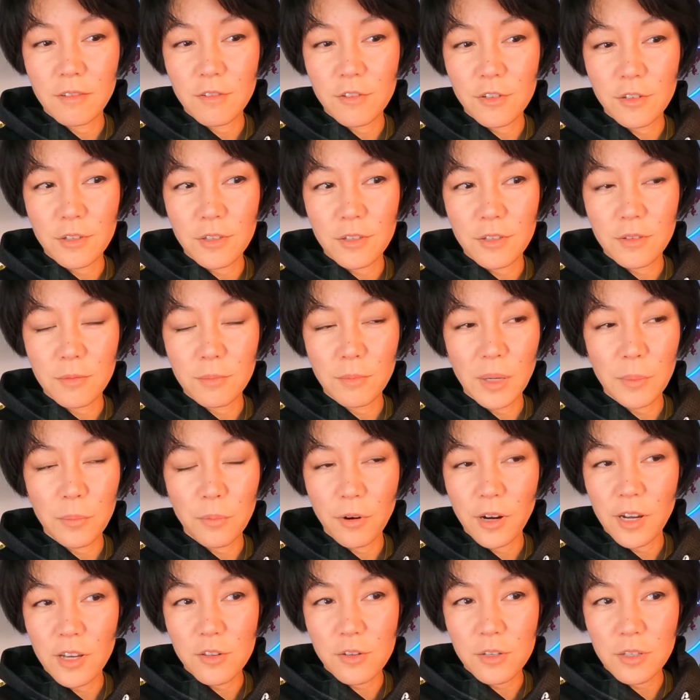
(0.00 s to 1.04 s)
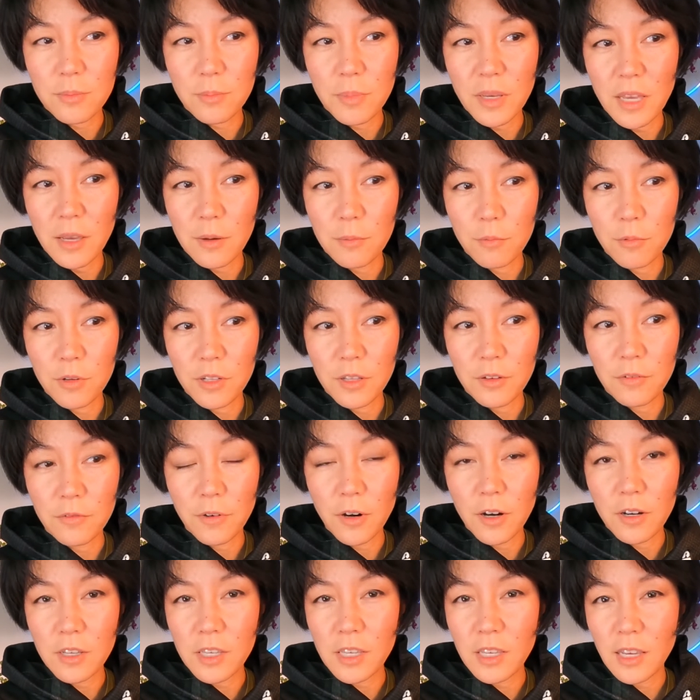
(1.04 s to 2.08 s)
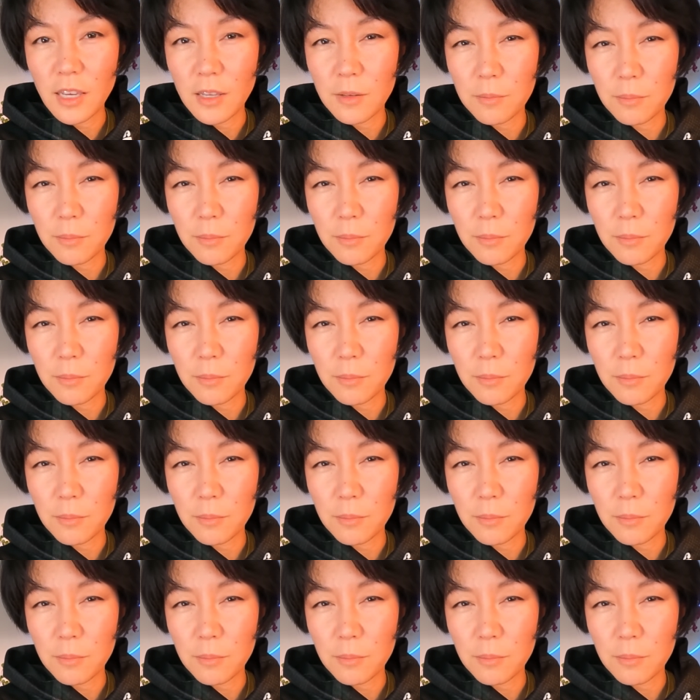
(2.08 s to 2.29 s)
just, my brain just became really foggy